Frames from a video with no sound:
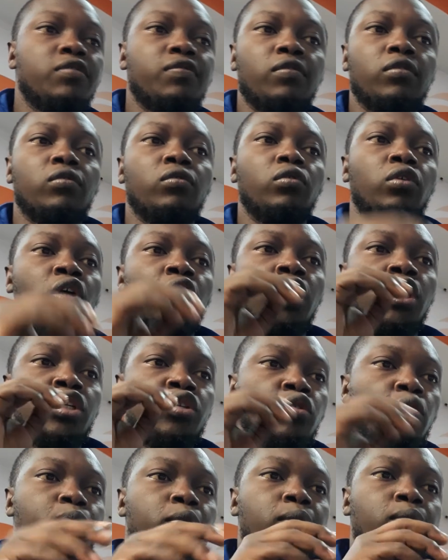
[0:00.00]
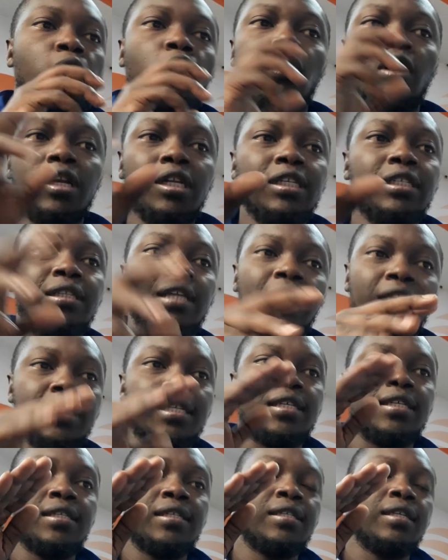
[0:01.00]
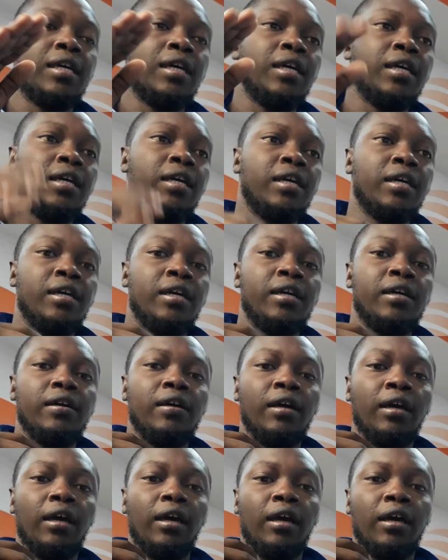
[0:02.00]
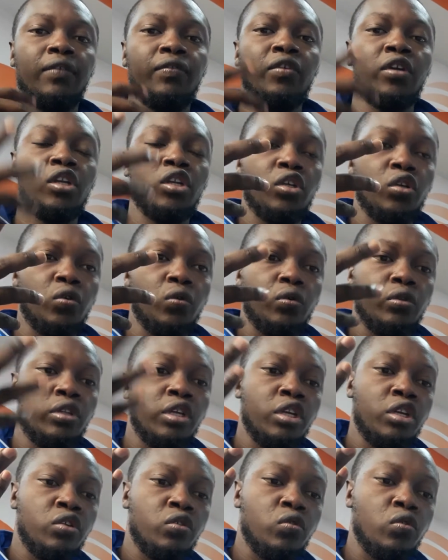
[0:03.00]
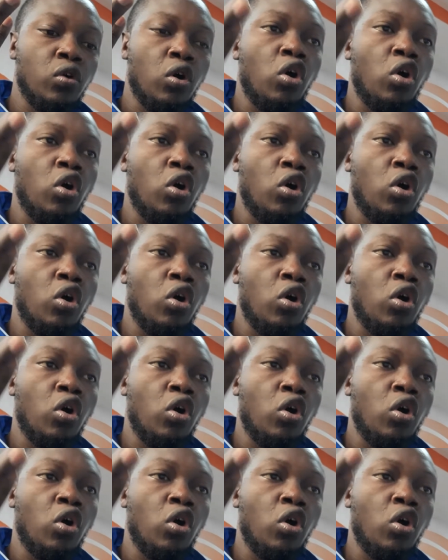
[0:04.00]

for Toby Bohali, that is the new